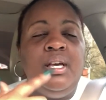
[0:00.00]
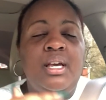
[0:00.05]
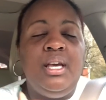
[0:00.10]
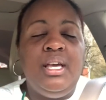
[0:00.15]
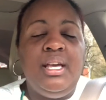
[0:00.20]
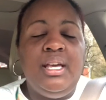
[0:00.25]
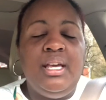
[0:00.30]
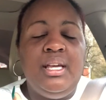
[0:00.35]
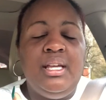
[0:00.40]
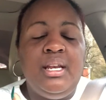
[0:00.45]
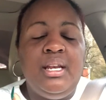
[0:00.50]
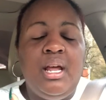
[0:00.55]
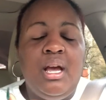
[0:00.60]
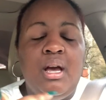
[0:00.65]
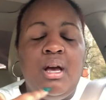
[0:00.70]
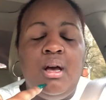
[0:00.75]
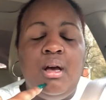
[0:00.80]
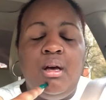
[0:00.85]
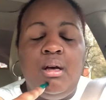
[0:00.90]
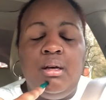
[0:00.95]
and
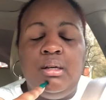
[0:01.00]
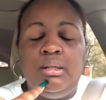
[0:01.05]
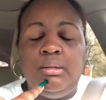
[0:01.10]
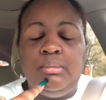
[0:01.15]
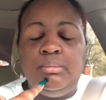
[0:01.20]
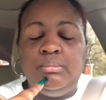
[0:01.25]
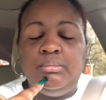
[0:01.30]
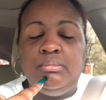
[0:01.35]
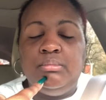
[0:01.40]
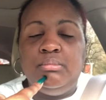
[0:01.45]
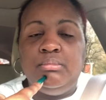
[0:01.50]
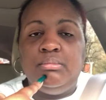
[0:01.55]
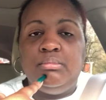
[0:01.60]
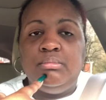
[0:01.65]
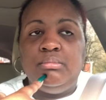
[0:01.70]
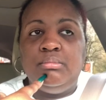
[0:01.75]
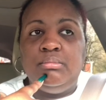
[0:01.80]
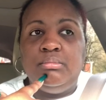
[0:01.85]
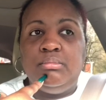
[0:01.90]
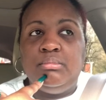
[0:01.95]
um,
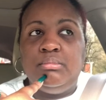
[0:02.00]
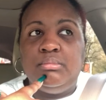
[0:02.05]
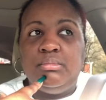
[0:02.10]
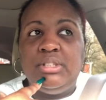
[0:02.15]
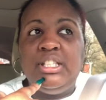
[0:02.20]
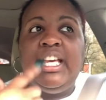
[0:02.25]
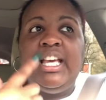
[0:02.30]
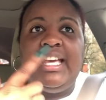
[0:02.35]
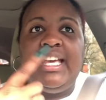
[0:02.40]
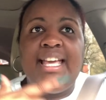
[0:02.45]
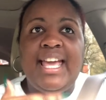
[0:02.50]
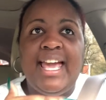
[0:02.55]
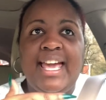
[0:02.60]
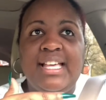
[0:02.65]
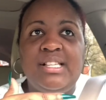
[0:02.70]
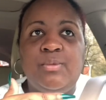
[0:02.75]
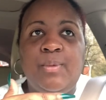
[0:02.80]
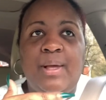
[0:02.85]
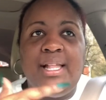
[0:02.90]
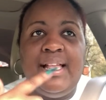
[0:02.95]
get
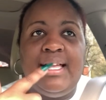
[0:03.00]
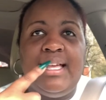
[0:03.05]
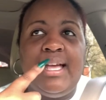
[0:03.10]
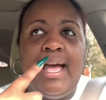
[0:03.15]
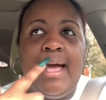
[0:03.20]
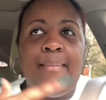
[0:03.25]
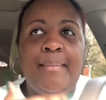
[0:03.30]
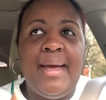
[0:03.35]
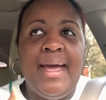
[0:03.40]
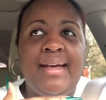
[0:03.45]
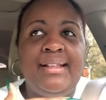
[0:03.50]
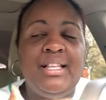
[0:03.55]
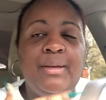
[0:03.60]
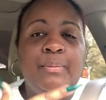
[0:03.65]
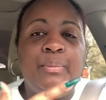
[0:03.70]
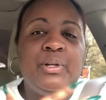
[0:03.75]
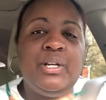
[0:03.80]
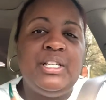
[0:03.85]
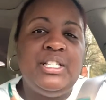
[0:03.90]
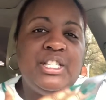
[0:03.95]
gas while I'm out there
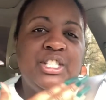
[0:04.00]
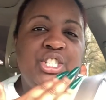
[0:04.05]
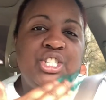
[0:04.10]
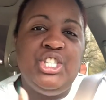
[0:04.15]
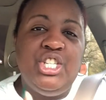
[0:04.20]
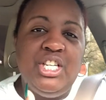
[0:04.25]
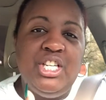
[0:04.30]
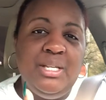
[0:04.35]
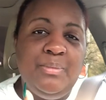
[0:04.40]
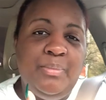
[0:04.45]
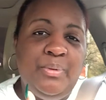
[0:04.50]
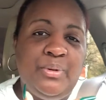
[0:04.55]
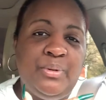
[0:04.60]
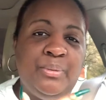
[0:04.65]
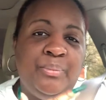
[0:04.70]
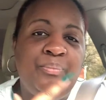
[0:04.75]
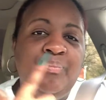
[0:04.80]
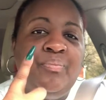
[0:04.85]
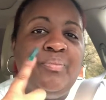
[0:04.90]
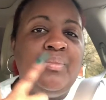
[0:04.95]
because it's cheaper
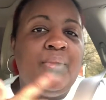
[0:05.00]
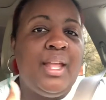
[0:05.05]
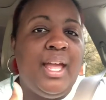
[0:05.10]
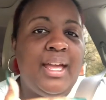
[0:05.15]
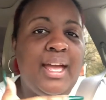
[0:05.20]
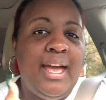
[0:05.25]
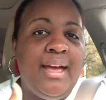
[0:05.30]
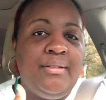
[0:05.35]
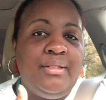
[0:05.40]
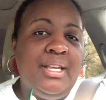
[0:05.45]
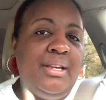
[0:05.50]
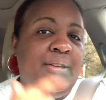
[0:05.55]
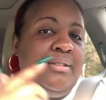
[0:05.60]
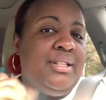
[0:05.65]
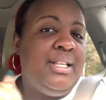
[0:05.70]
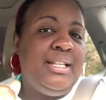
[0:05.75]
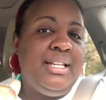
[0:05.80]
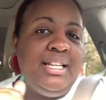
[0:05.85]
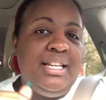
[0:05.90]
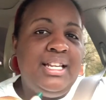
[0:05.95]
out there
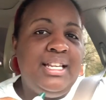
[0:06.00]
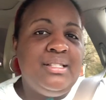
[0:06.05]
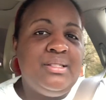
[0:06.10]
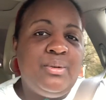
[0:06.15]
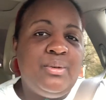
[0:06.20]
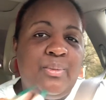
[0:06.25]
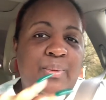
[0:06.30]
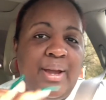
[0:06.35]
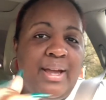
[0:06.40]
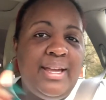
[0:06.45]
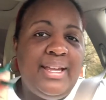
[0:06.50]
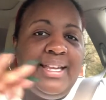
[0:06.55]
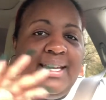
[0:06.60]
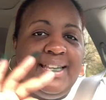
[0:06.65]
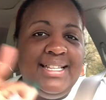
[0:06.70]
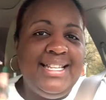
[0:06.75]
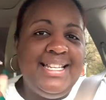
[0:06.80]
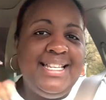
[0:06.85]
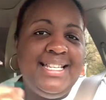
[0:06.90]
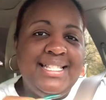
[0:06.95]
than it is around here
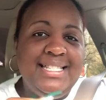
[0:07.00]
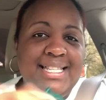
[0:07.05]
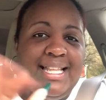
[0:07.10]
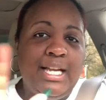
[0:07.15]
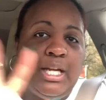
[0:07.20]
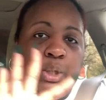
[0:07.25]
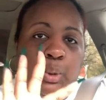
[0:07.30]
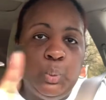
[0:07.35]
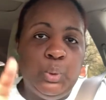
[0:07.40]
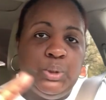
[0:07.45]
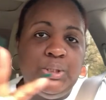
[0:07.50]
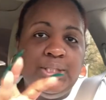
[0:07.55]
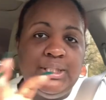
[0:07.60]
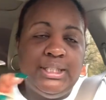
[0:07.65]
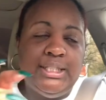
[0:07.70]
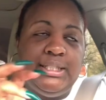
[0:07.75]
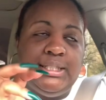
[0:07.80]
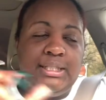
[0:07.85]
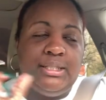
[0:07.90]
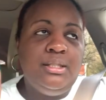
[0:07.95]
in these neck of the
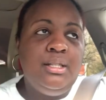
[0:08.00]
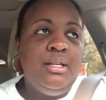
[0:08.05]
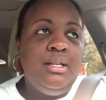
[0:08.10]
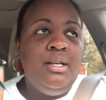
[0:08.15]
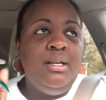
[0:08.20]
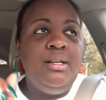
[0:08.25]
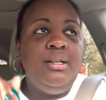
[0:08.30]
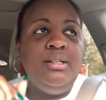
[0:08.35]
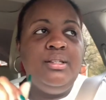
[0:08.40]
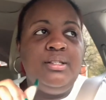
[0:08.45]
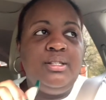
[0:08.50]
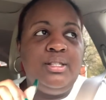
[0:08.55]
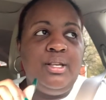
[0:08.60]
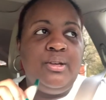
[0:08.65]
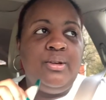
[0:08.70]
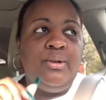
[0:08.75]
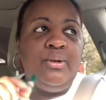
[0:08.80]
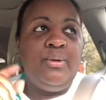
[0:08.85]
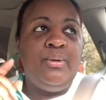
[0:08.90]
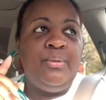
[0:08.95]
woods.
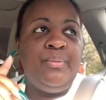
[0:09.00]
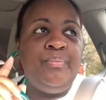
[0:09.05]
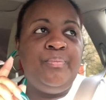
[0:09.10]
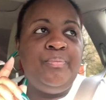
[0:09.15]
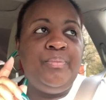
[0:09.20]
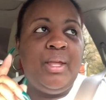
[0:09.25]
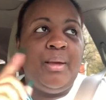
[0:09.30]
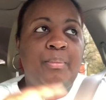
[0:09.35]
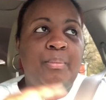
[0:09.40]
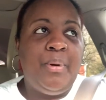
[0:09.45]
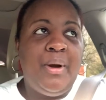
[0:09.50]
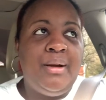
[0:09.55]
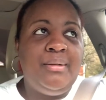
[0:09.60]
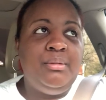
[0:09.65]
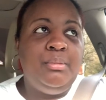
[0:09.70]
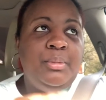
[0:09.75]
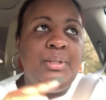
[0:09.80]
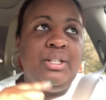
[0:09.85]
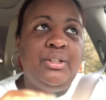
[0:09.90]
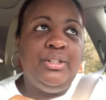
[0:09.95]
So I'm
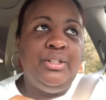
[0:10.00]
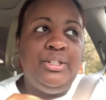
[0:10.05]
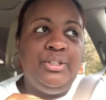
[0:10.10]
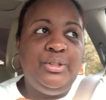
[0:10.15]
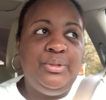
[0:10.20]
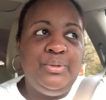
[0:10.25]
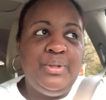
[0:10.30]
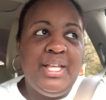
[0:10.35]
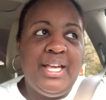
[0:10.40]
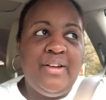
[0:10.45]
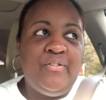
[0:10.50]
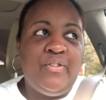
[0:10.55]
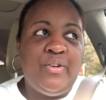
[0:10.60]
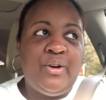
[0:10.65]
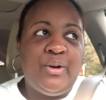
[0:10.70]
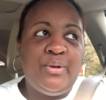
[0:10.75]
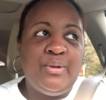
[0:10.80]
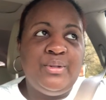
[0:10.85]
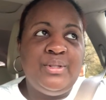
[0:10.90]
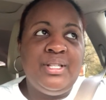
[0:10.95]
probably going to do that
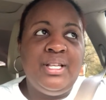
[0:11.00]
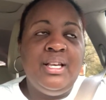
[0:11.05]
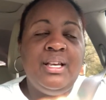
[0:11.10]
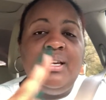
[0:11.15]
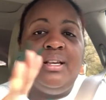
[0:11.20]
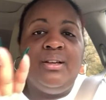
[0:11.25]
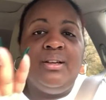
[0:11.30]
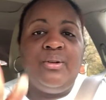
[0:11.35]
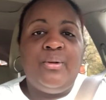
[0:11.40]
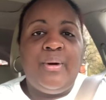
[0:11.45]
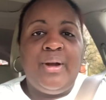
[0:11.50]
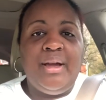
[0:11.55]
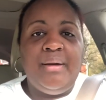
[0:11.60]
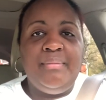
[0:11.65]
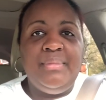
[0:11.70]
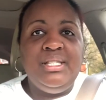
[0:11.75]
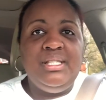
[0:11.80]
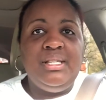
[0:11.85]
first Grab me